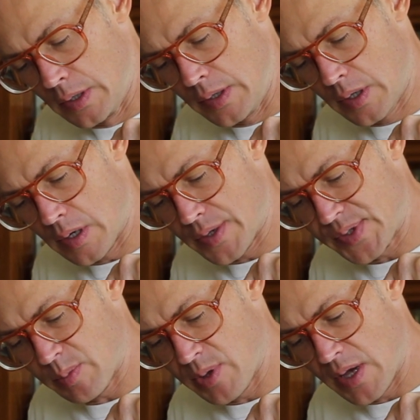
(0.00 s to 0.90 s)
You can
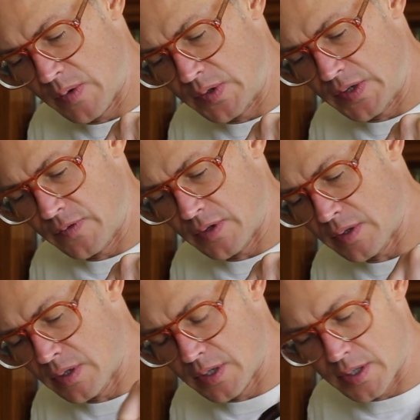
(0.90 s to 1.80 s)
also play with
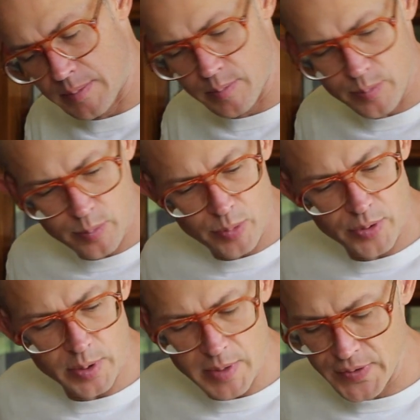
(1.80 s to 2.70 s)
different
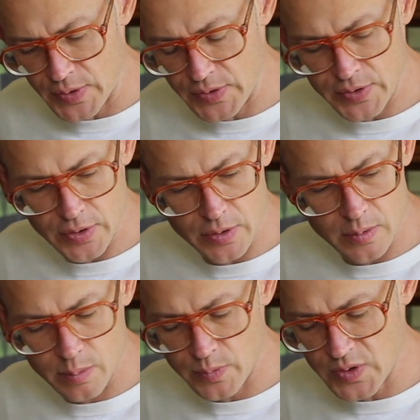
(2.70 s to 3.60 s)
brewing methods
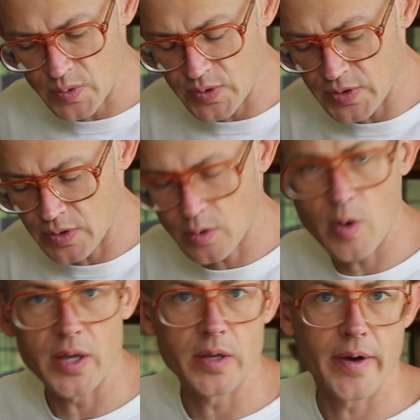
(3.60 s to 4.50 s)
too. This one's still
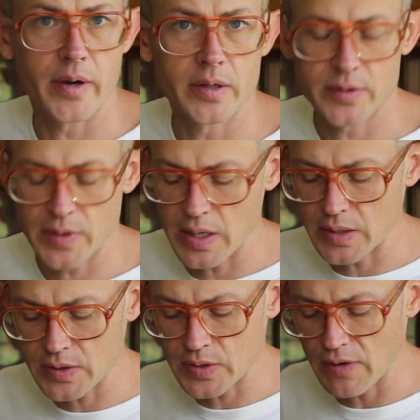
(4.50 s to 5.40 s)
quite young, and
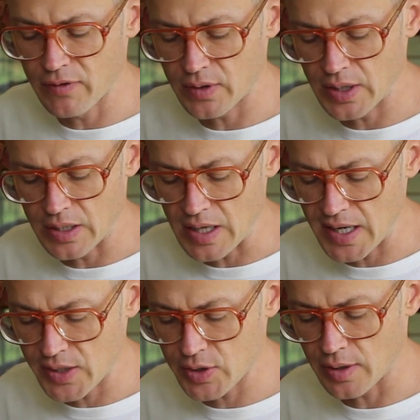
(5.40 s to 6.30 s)
it's definitely an
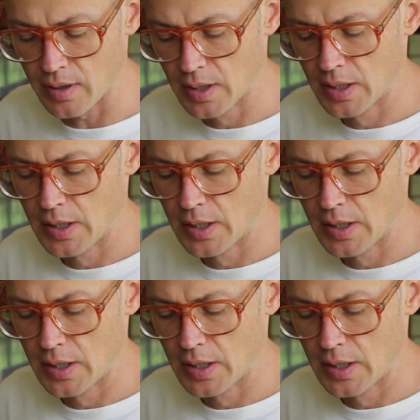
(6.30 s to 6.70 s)
ager.